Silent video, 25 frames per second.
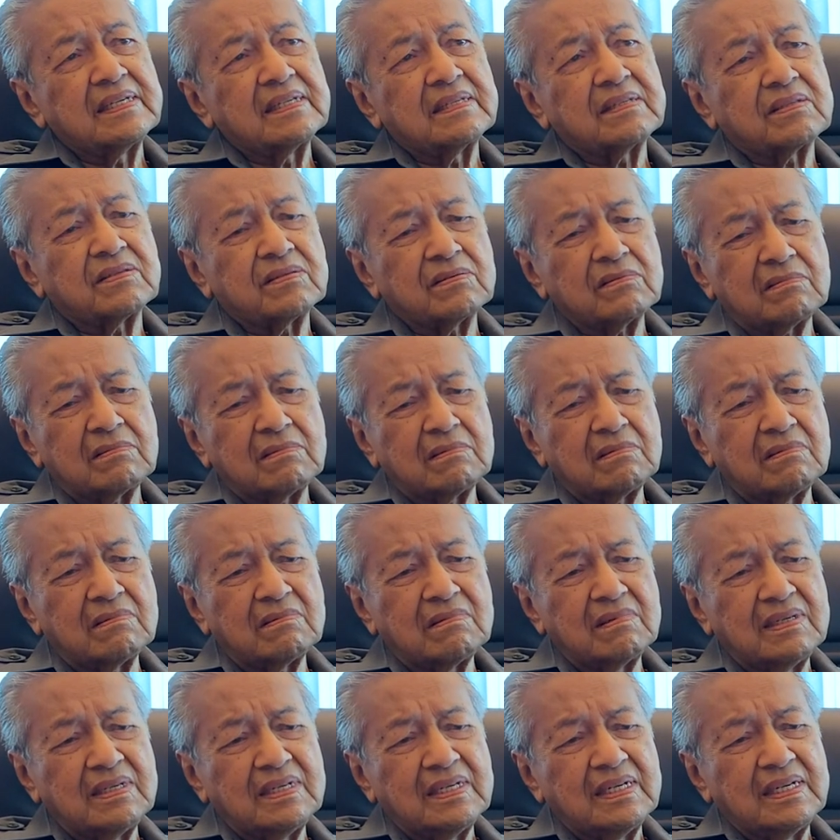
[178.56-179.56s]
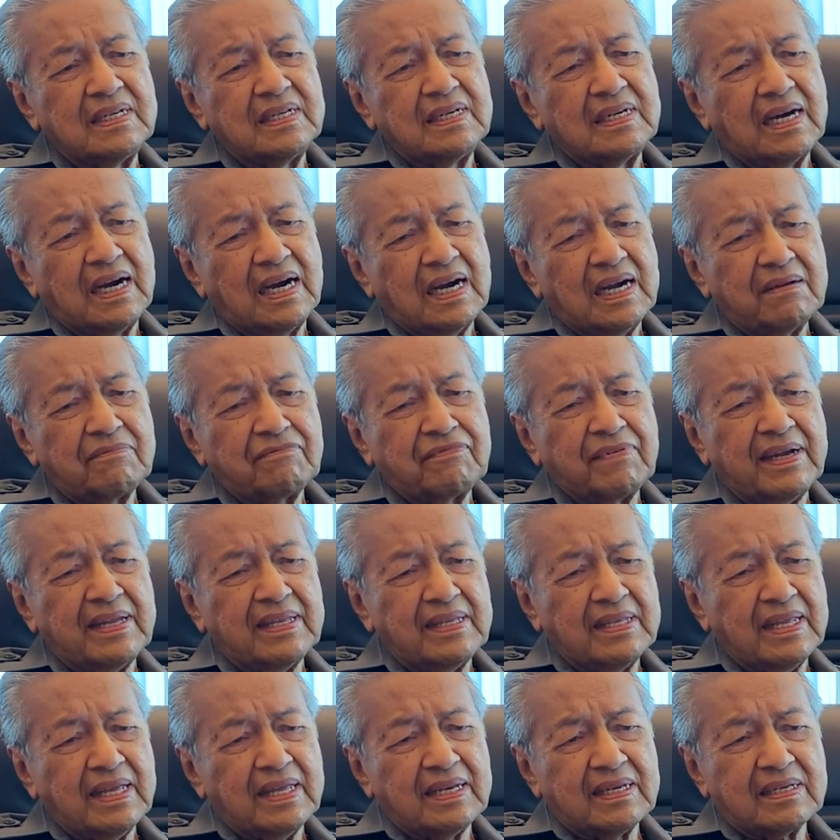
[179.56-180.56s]
So I
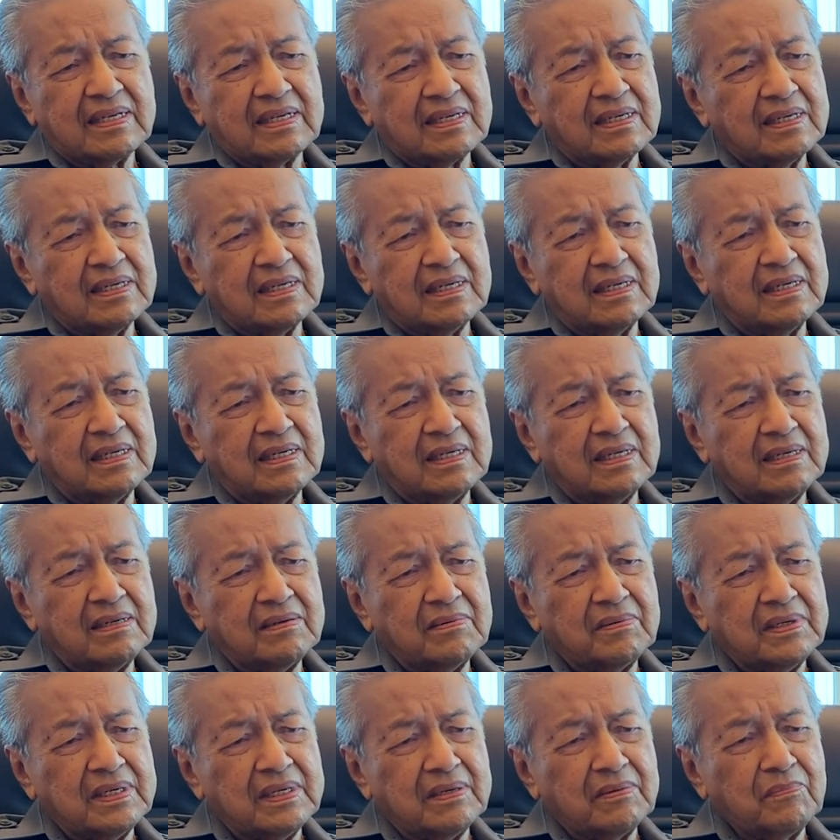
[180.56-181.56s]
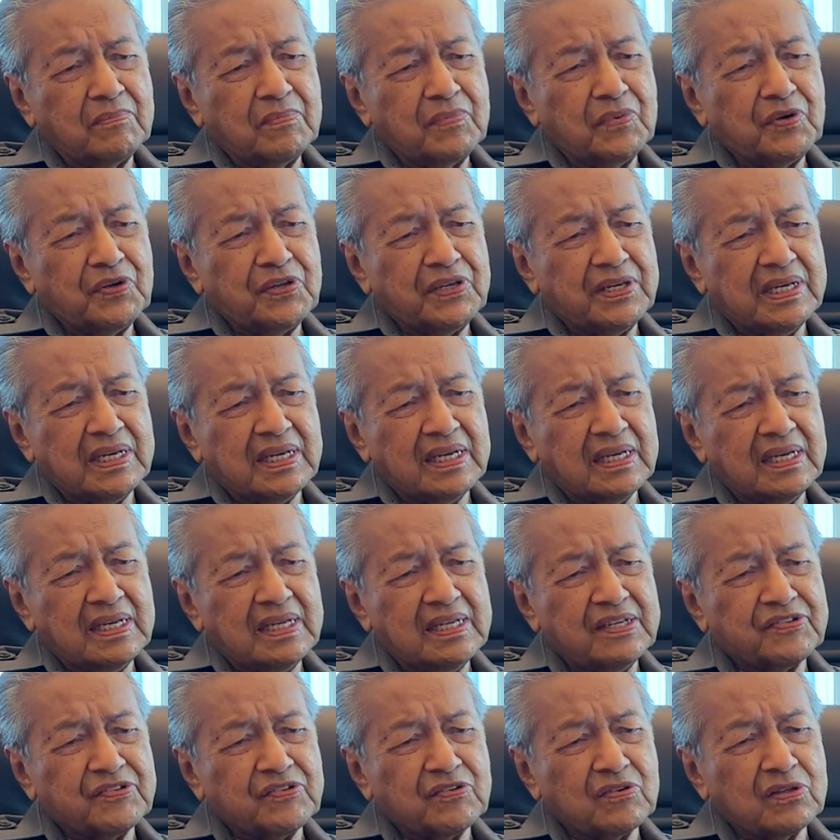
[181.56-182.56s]
find that
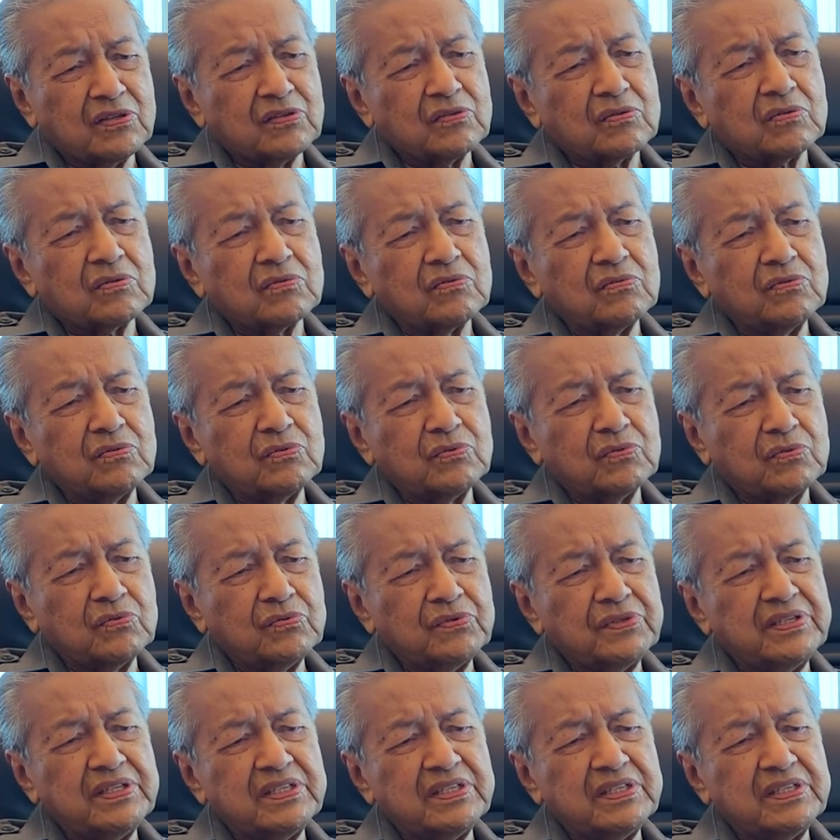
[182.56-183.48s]
Muhyiddin is not true to